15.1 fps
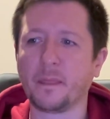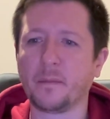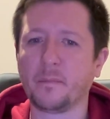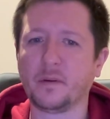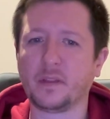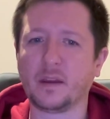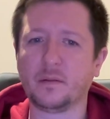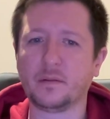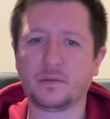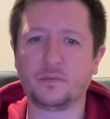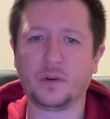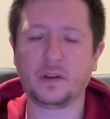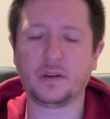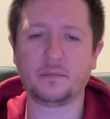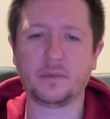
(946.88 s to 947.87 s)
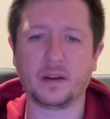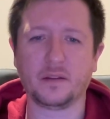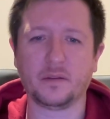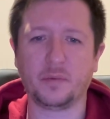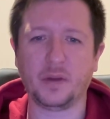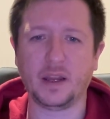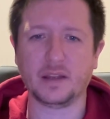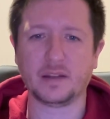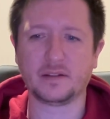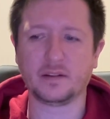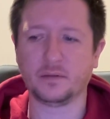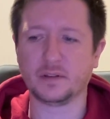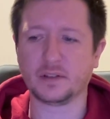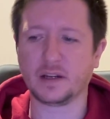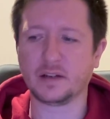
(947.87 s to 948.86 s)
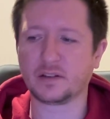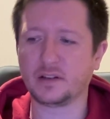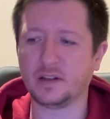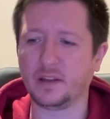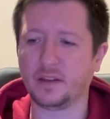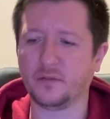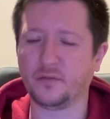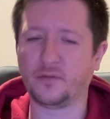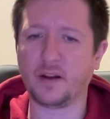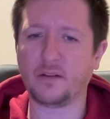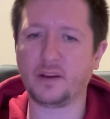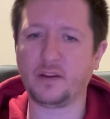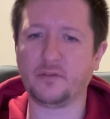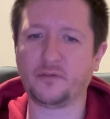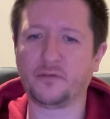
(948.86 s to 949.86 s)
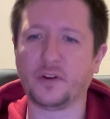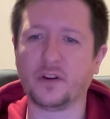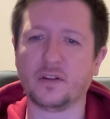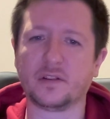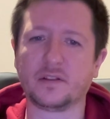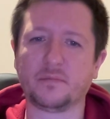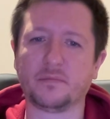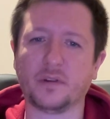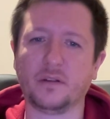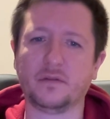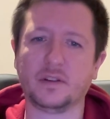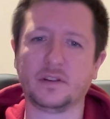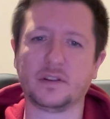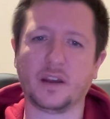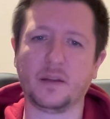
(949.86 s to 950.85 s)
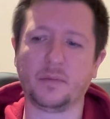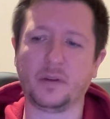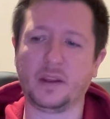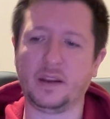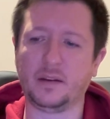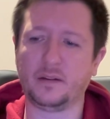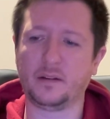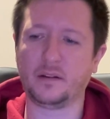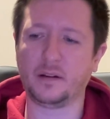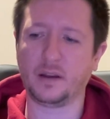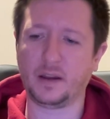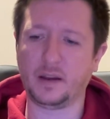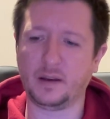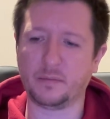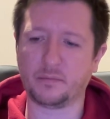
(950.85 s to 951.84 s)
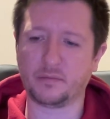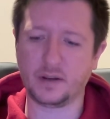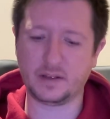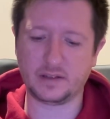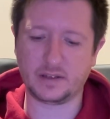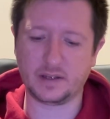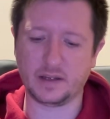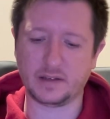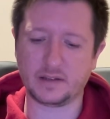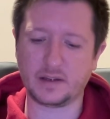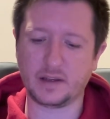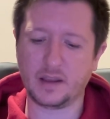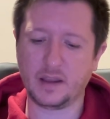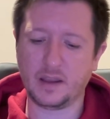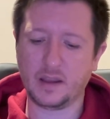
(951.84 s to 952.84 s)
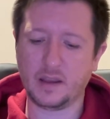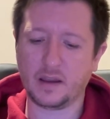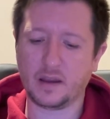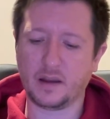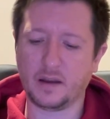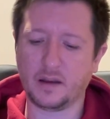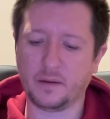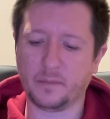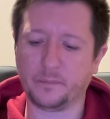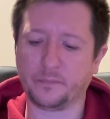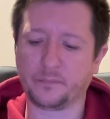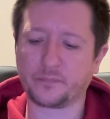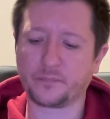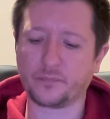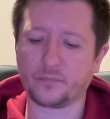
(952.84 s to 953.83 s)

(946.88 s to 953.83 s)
But there was one mouthpiece that was actually the very first prototype he'd printed, that